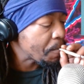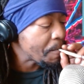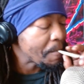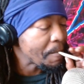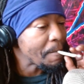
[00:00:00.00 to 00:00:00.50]

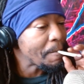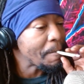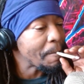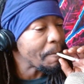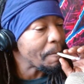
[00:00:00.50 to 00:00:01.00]

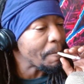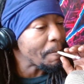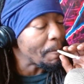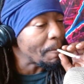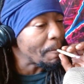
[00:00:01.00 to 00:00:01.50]

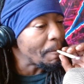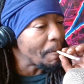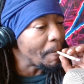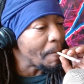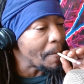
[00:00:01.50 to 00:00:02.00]

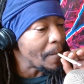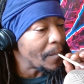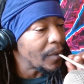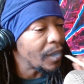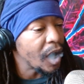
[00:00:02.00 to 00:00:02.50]

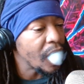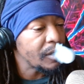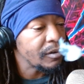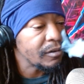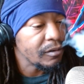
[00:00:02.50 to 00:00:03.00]

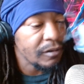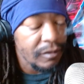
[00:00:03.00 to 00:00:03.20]
No one is speaking in this clip.